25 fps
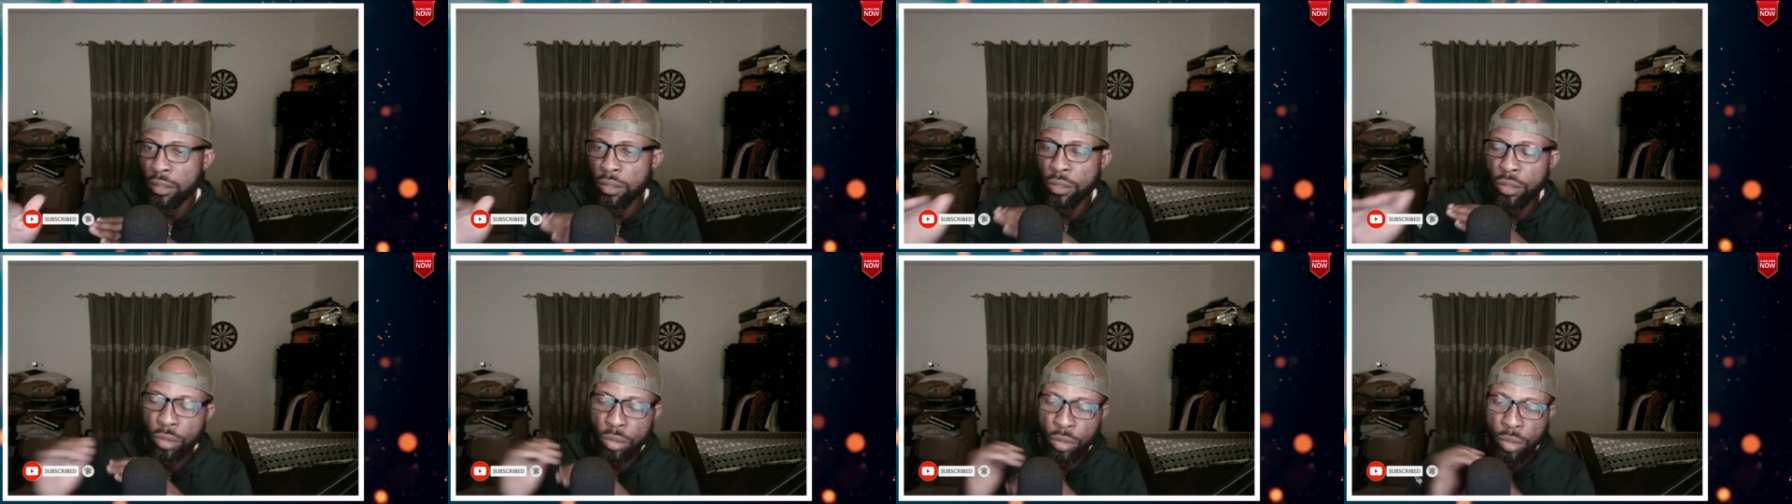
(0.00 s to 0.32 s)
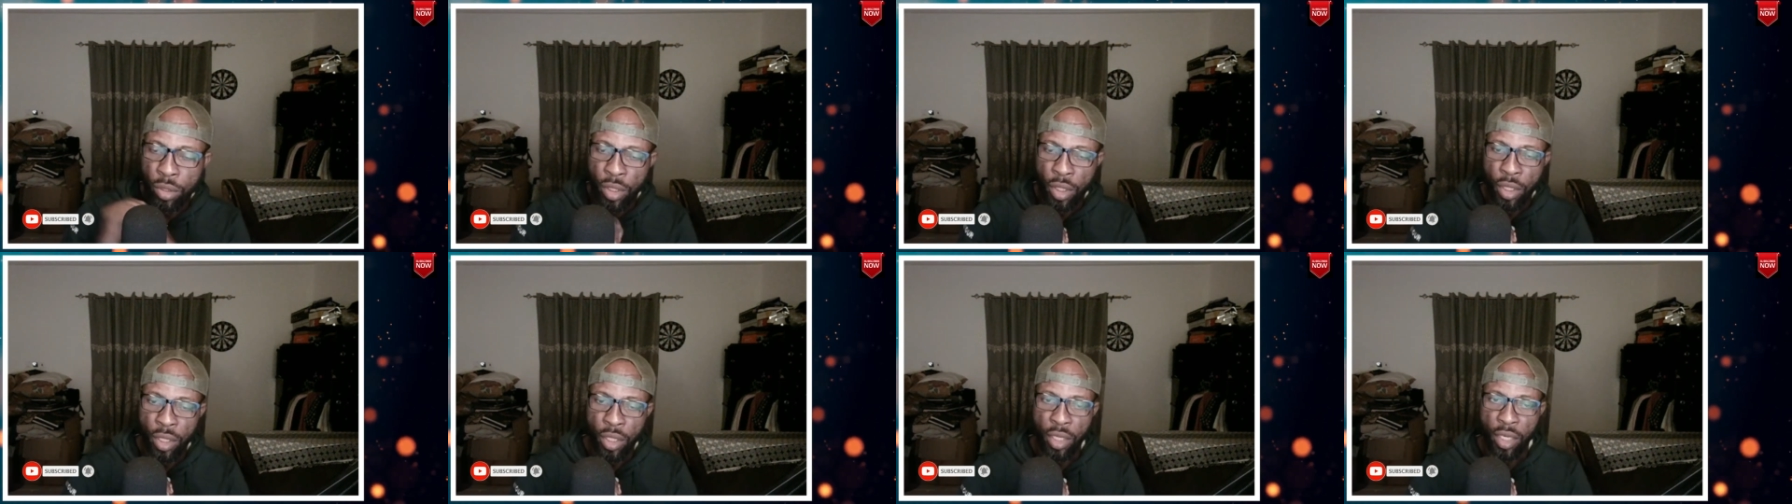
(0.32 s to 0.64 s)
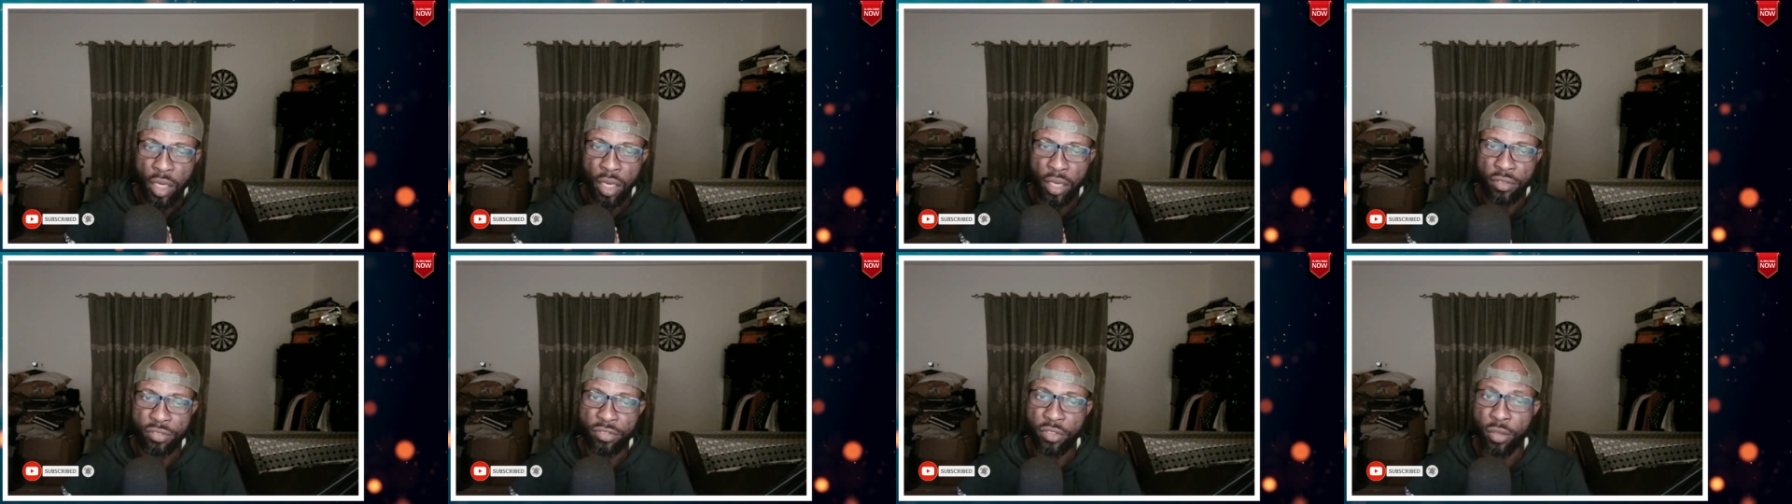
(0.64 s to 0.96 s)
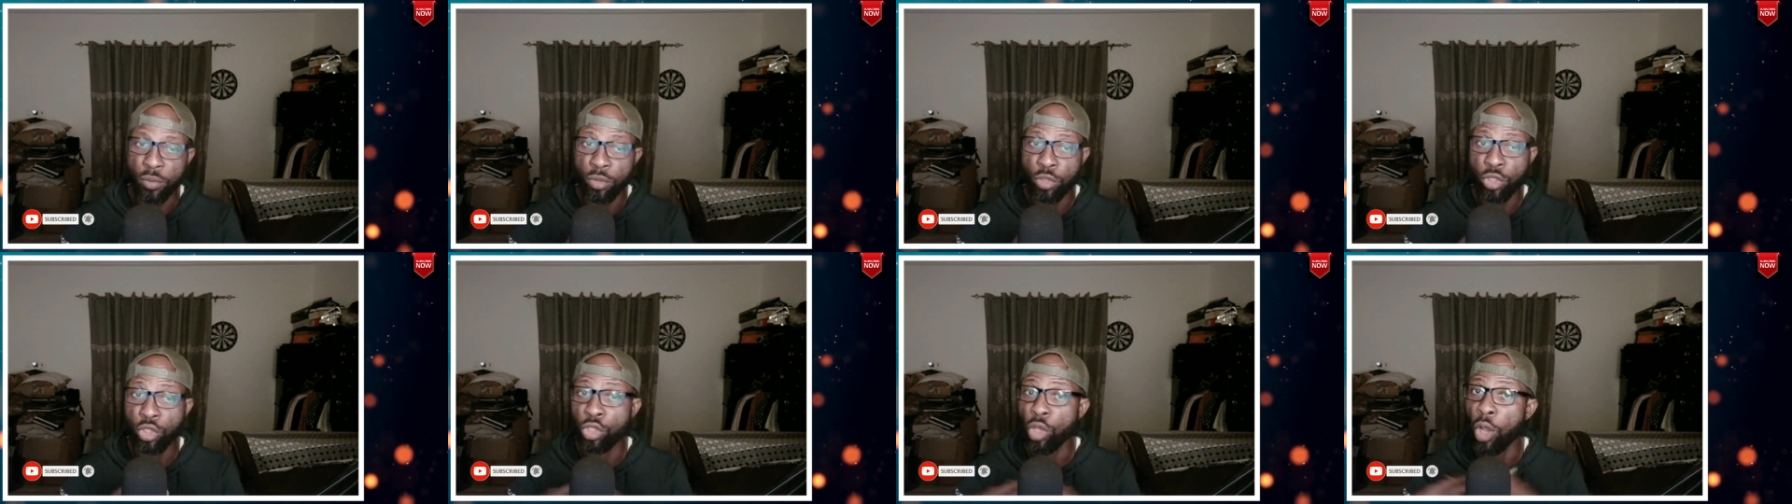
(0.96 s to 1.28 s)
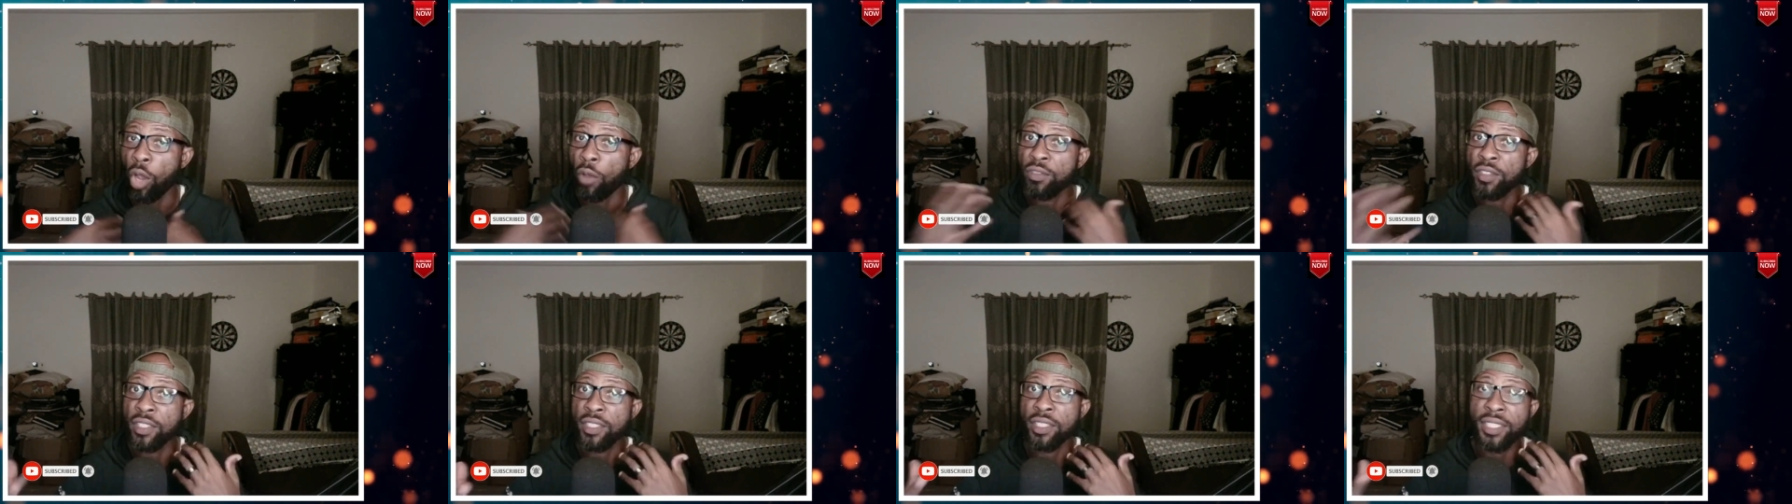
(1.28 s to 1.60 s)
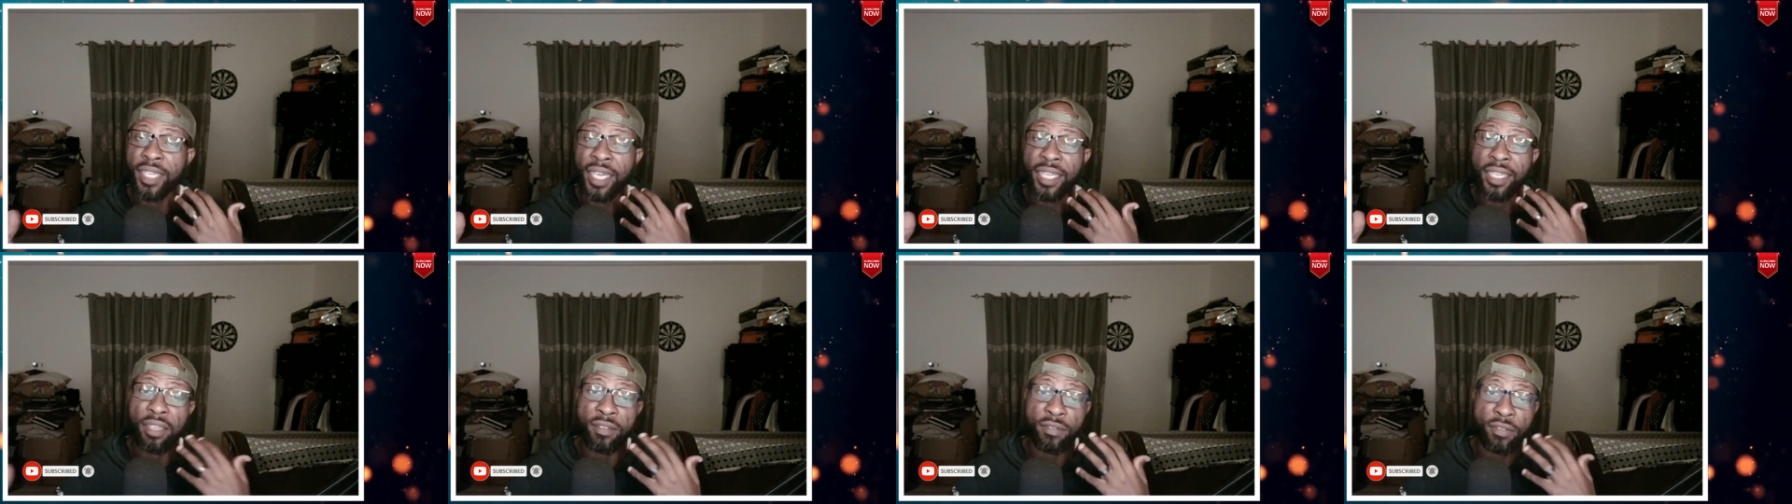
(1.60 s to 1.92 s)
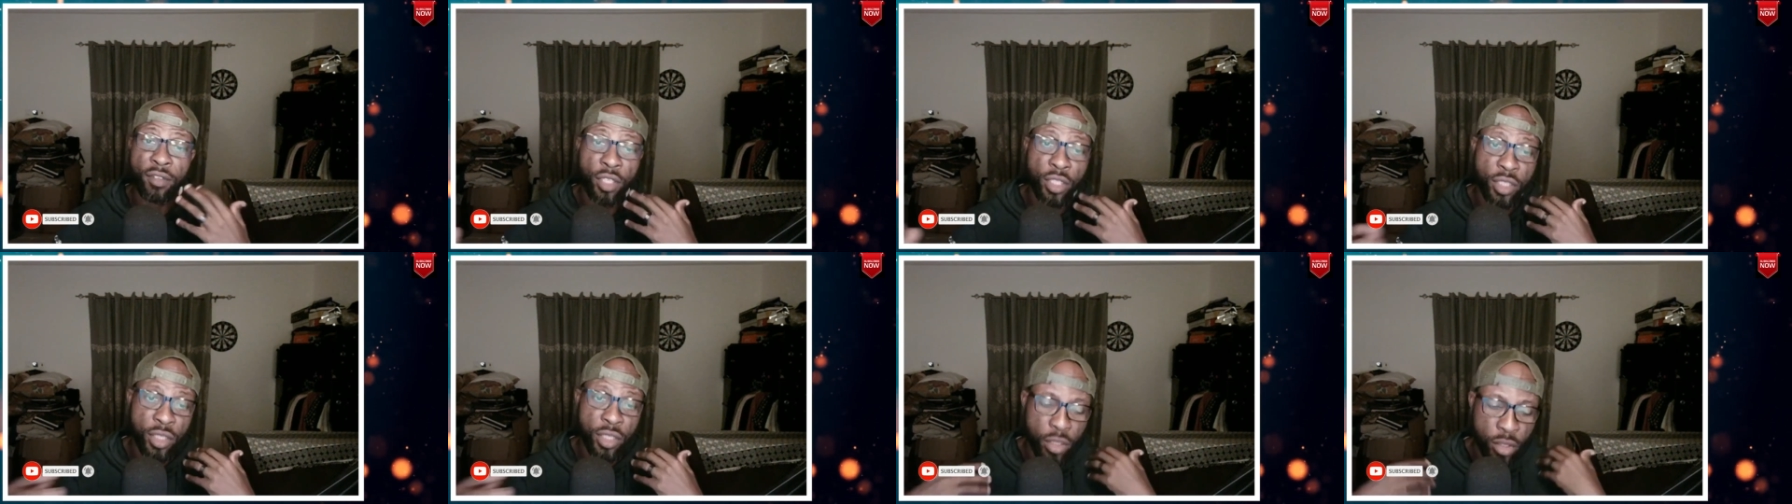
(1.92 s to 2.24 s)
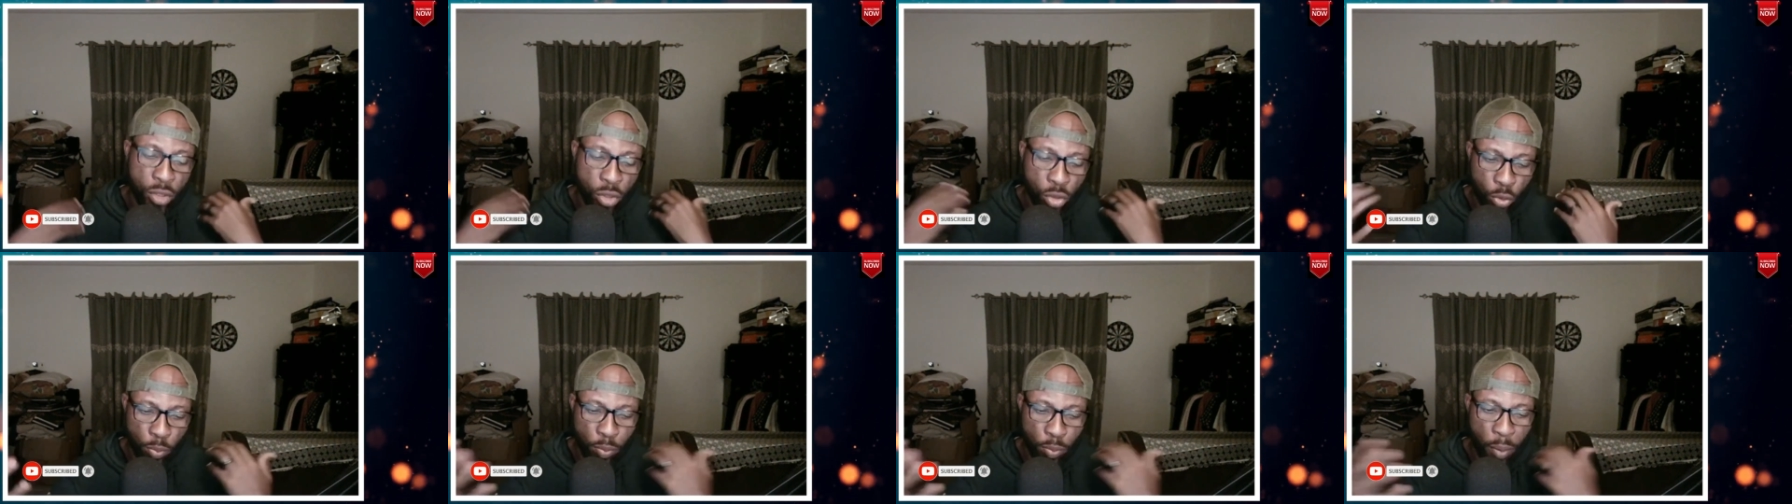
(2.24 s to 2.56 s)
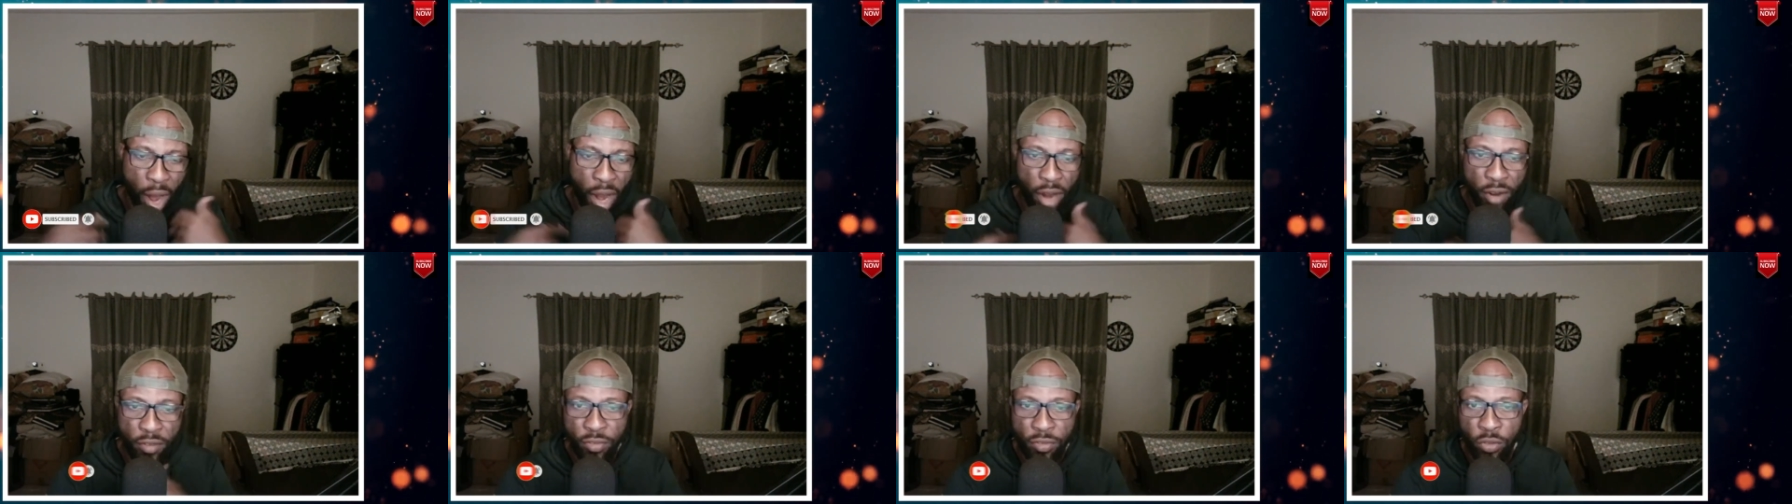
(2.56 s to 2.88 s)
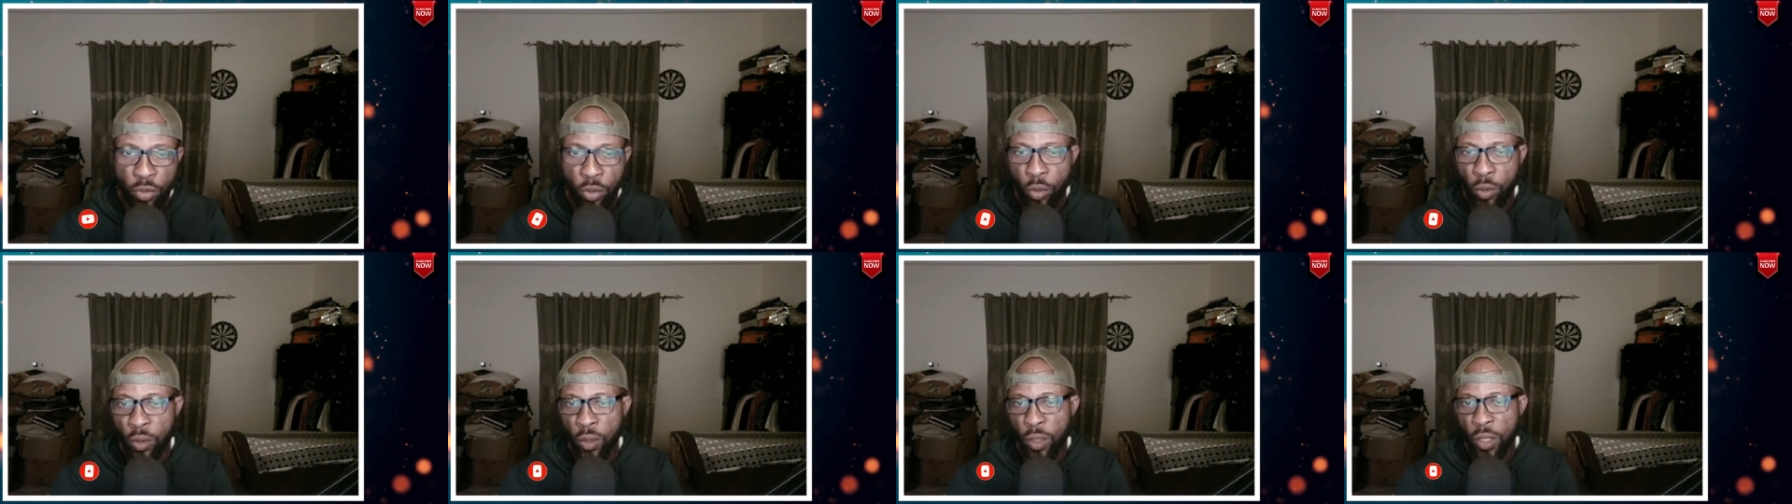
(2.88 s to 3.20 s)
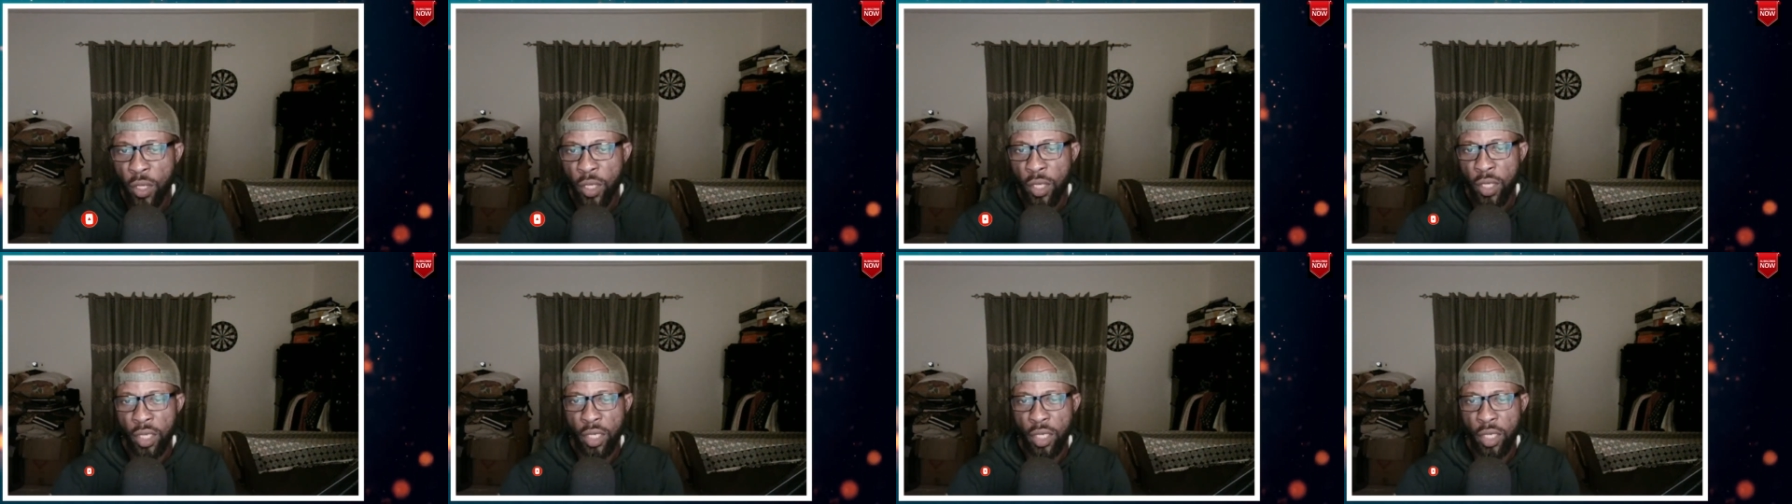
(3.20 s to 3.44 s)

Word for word: you know, uh, from soft, tender verses to powerful,